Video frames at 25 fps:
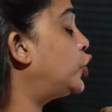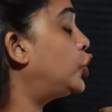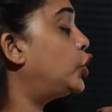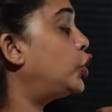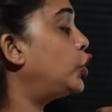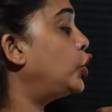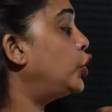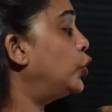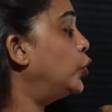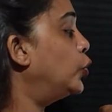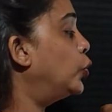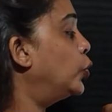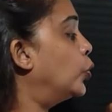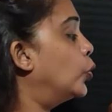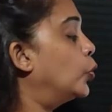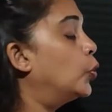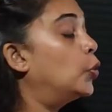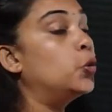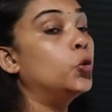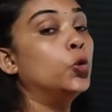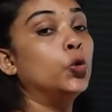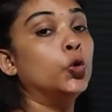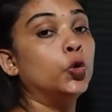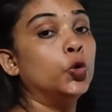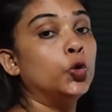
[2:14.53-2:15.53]

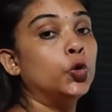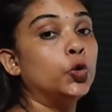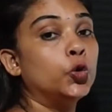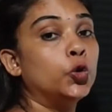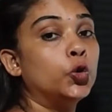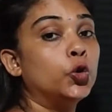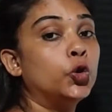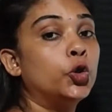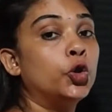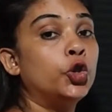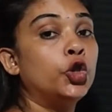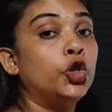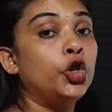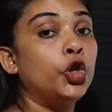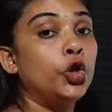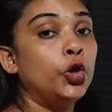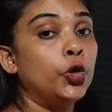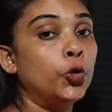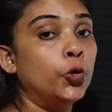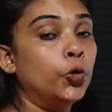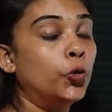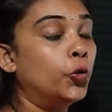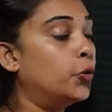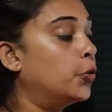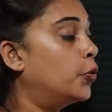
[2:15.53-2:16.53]

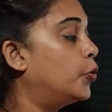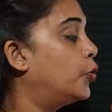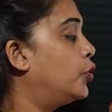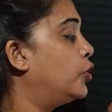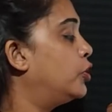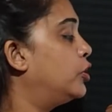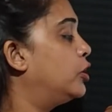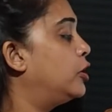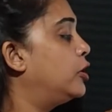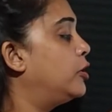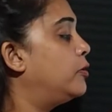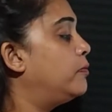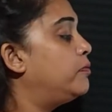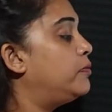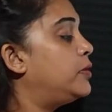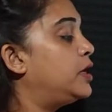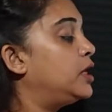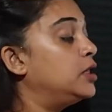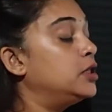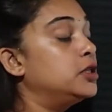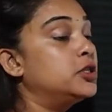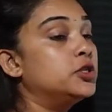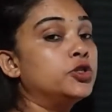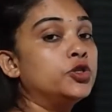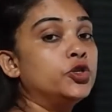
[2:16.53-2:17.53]
Tu
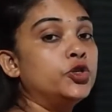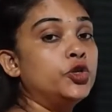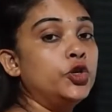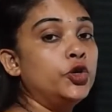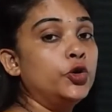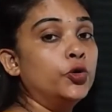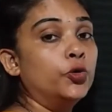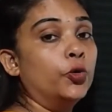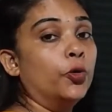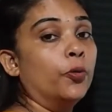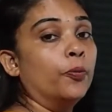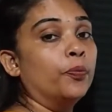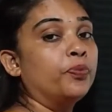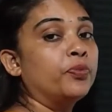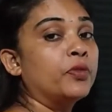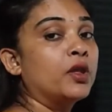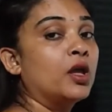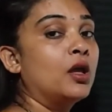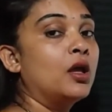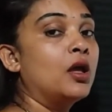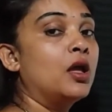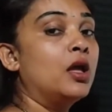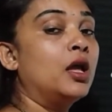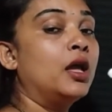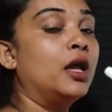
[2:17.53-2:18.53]
means you.
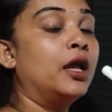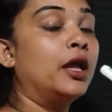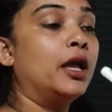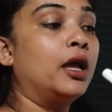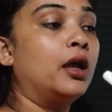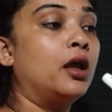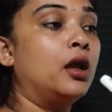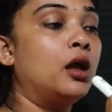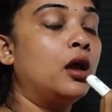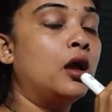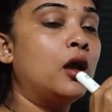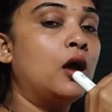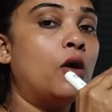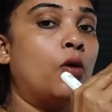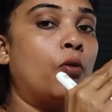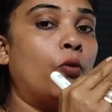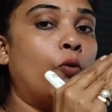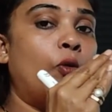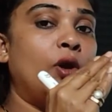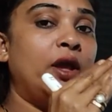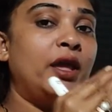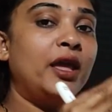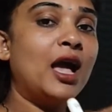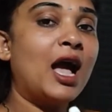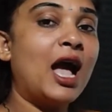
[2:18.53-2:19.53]

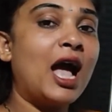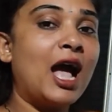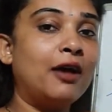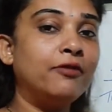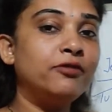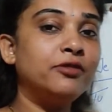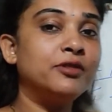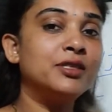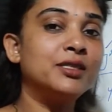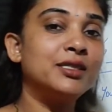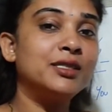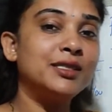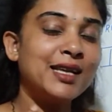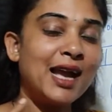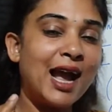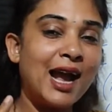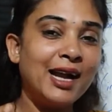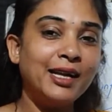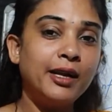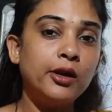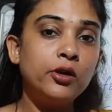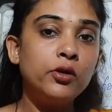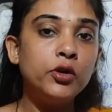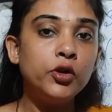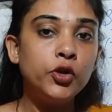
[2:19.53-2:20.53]
We have
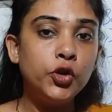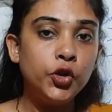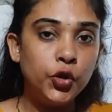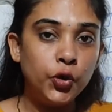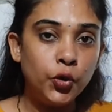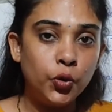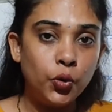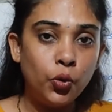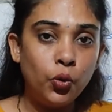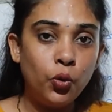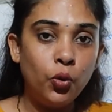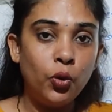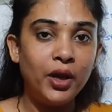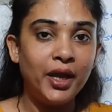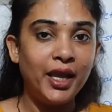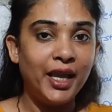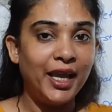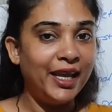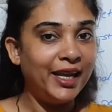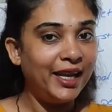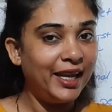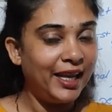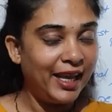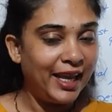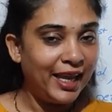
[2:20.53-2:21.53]
standard you
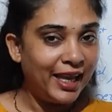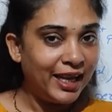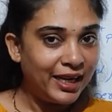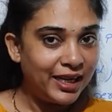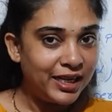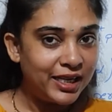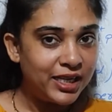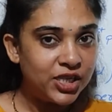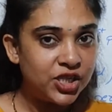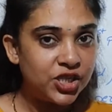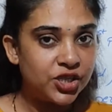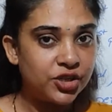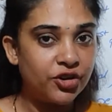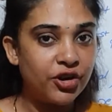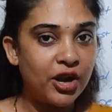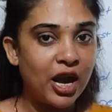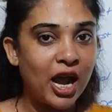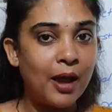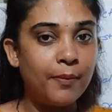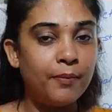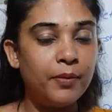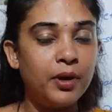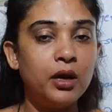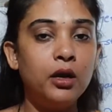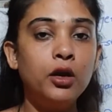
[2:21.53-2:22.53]
in English
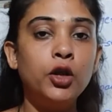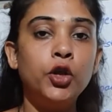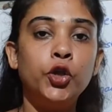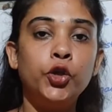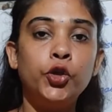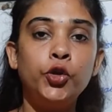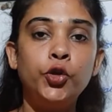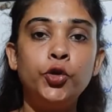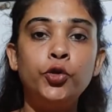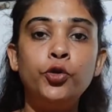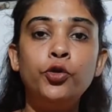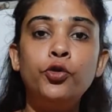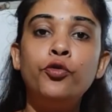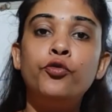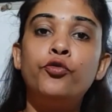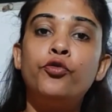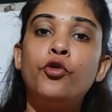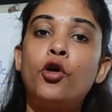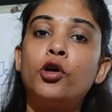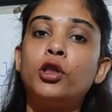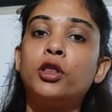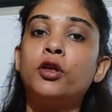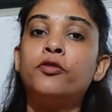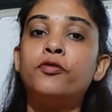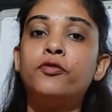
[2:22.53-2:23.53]
grammar, you
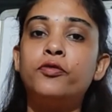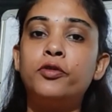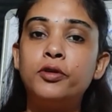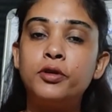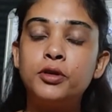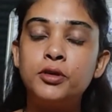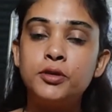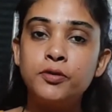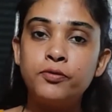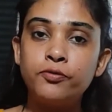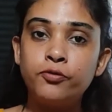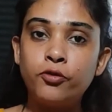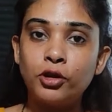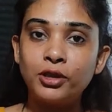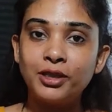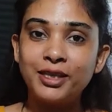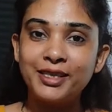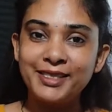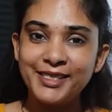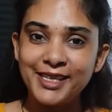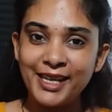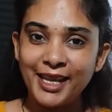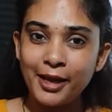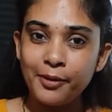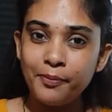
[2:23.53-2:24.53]
for the
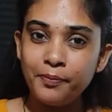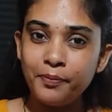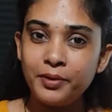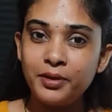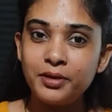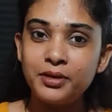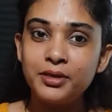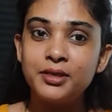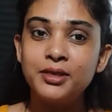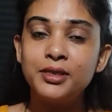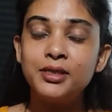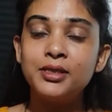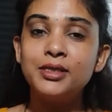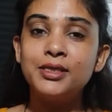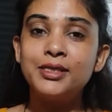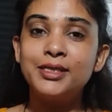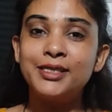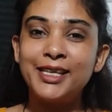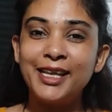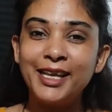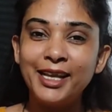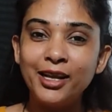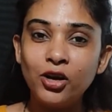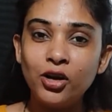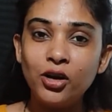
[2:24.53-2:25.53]
second person
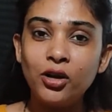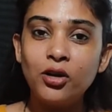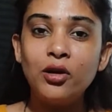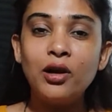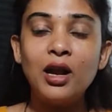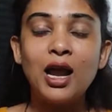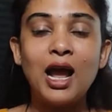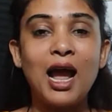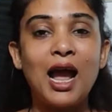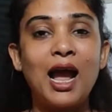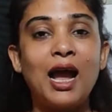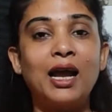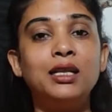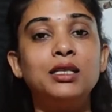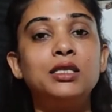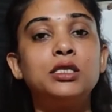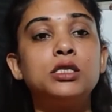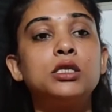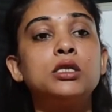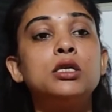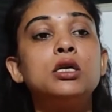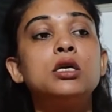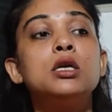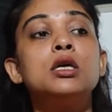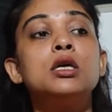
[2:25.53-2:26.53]
singular and